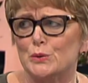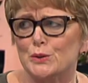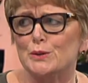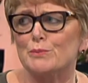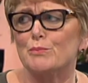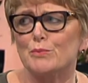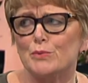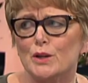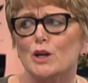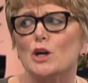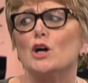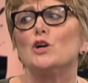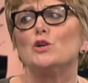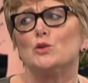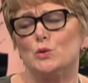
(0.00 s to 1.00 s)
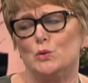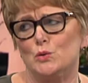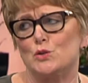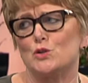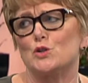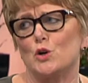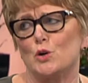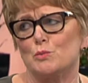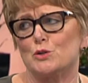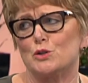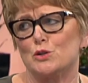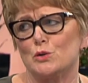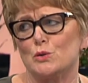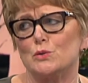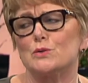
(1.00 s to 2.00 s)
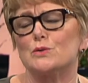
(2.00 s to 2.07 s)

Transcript: You've got a very big Huge job, to, job do. to do.